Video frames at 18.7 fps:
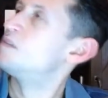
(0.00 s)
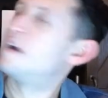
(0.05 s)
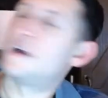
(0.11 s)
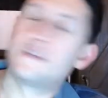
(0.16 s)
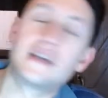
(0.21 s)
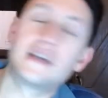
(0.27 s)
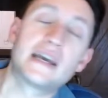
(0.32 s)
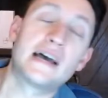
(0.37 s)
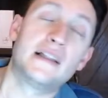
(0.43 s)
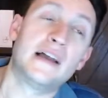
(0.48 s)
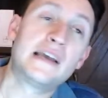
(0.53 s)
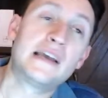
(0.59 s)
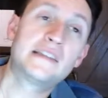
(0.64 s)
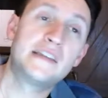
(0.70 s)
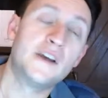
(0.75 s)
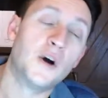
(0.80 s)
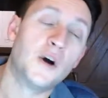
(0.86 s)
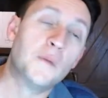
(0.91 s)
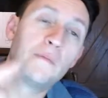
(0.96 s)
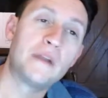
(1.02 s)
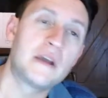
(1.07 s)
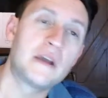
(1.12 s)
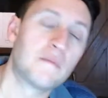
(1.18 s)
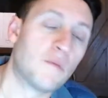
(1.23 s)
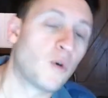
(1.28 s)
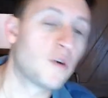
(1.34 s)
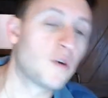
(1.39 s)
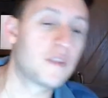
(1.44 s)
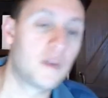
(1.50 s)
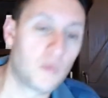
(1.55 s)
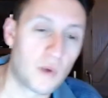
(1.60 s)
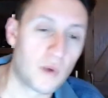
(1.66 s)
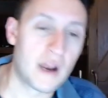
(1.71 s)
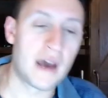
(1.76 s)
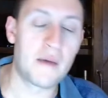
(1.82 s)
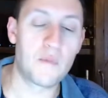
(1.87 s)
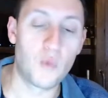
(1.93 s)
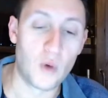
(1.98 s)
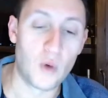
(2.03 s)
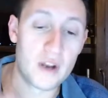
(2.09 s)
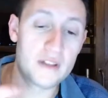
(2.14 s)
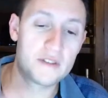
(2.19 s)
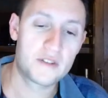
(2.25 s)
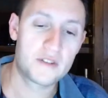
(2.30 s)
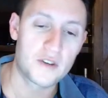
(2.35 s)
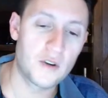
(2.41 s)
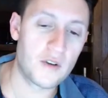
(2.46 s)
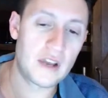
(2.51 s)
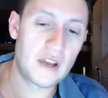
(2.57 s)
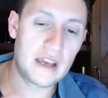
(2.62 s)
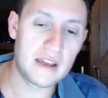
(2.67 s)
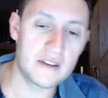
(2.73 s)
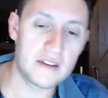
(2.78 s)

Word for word: I think I like the opening more than what I what it's turning